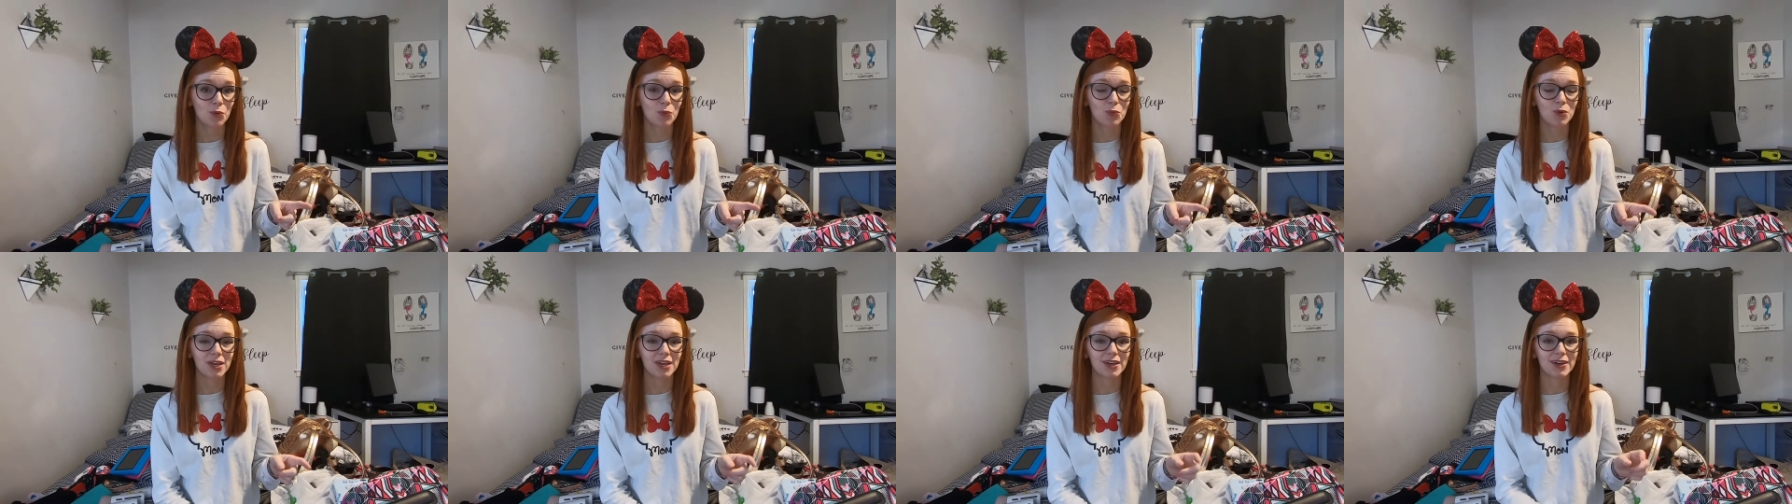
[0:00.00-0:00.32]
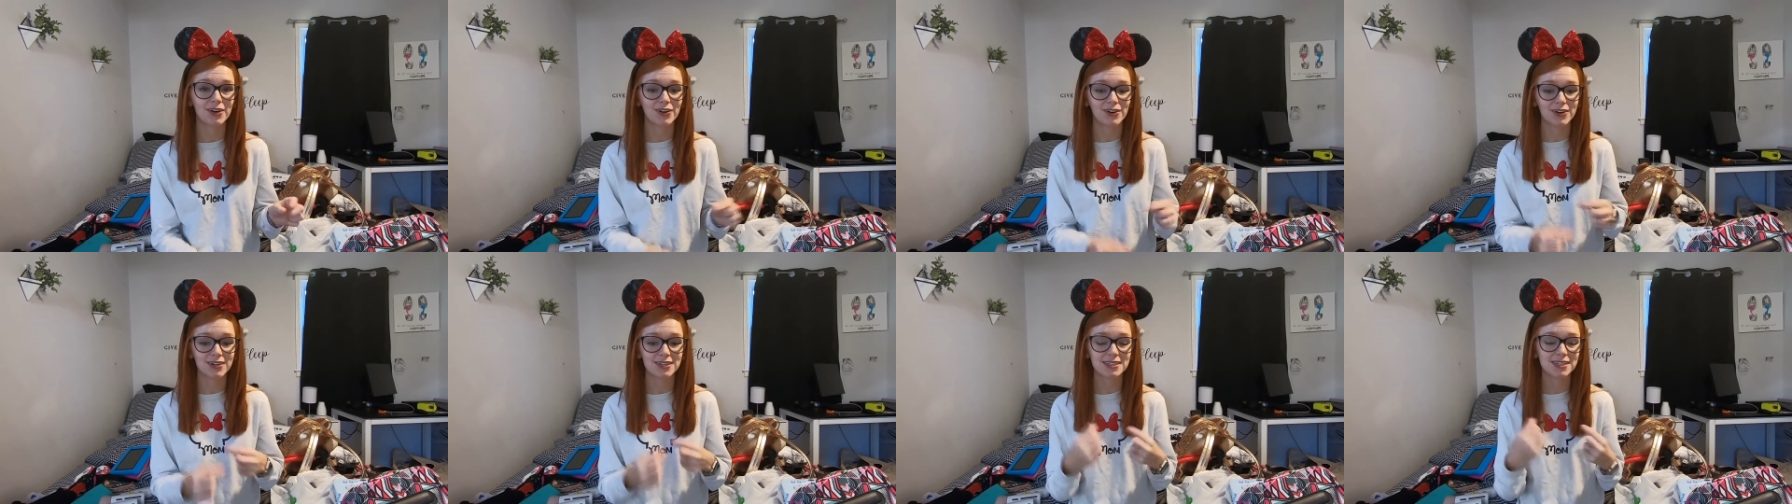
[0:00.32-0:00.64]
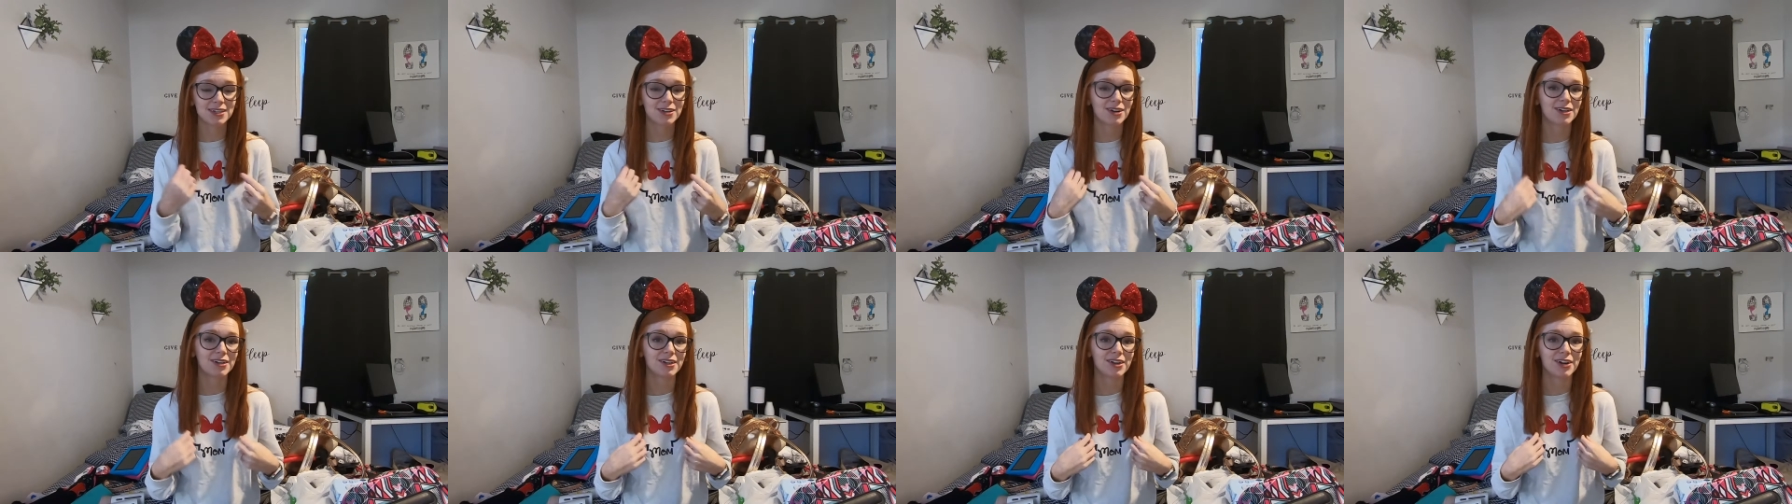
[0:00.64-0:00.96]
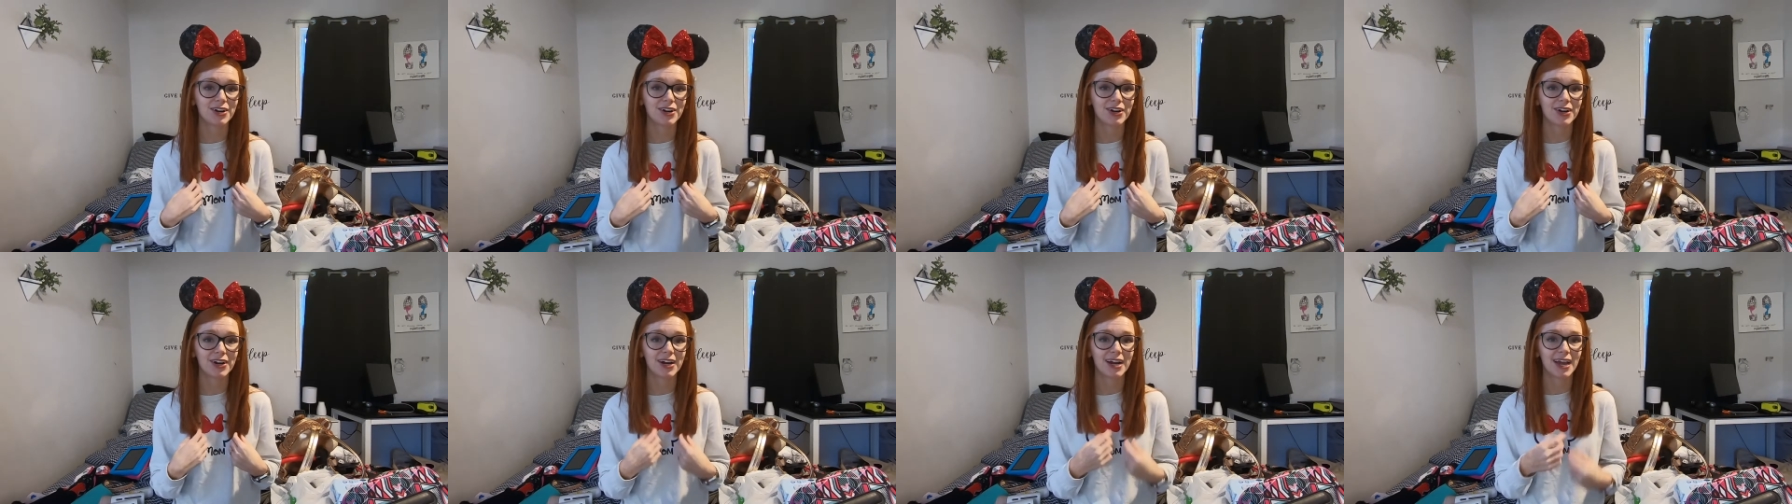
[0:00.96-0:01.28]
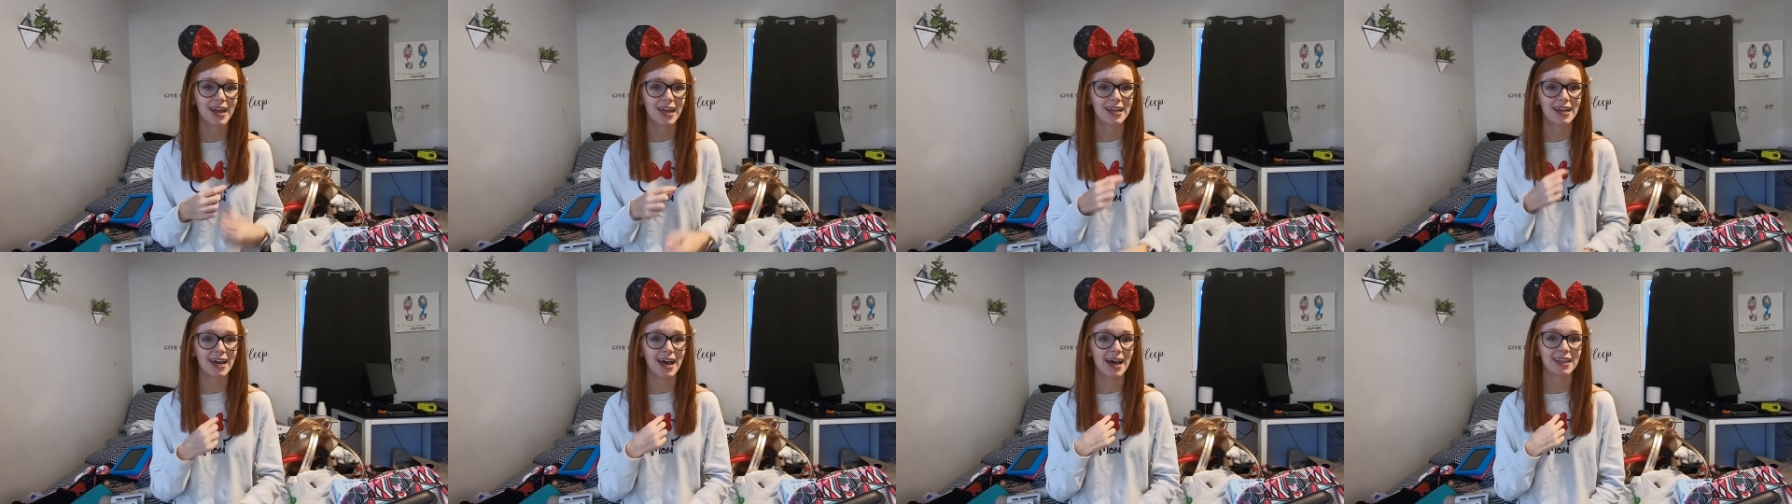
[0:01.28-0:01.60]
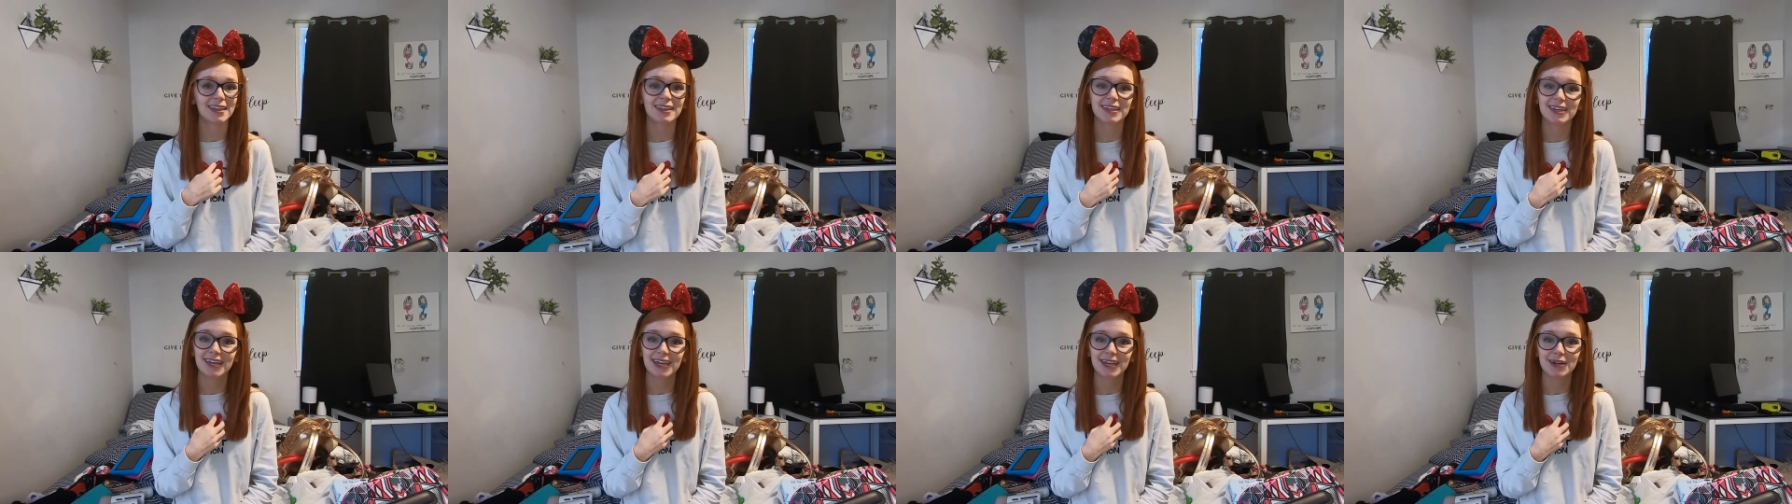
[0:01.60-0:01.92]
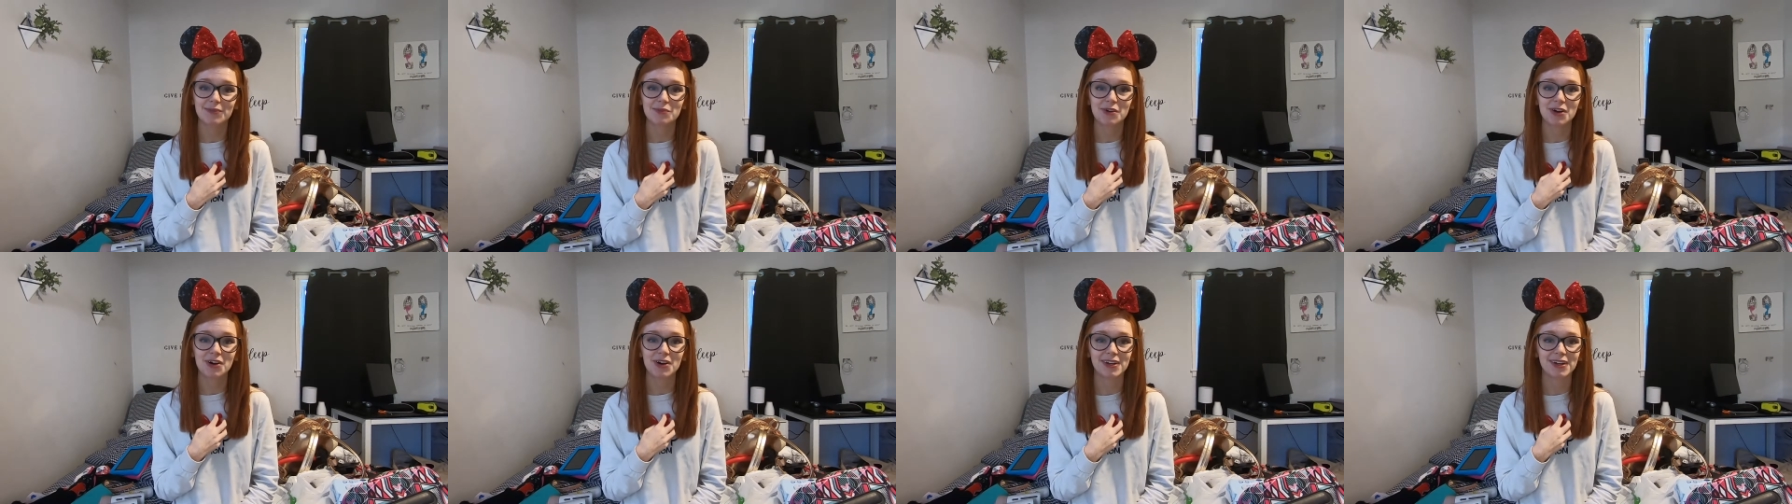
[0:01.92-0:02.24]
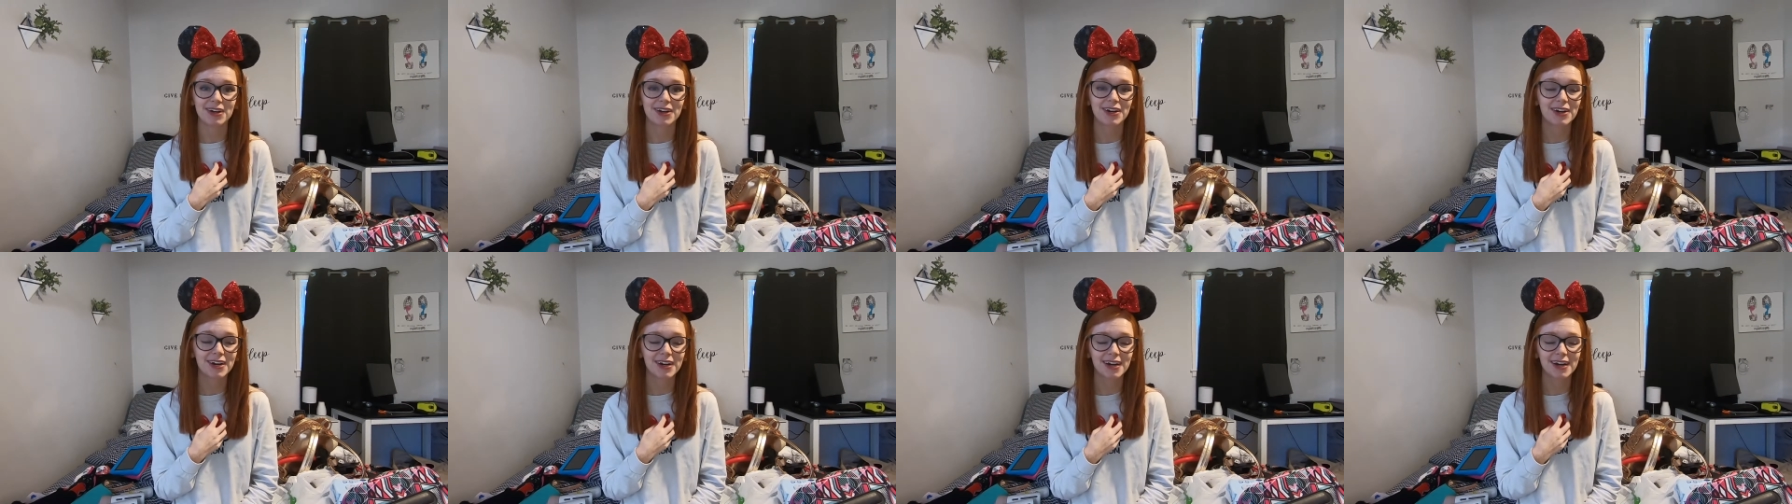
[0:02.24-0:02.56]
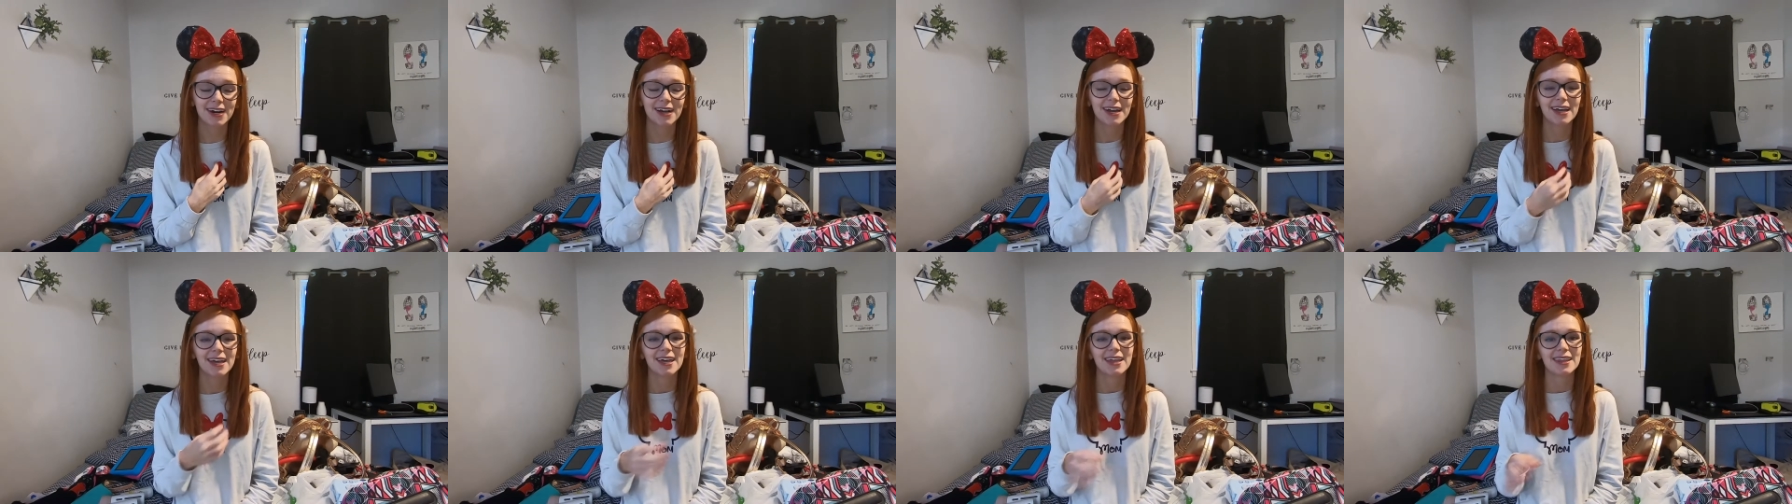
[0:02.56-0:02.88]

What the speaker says: We hooked it onto her and had the camera on her.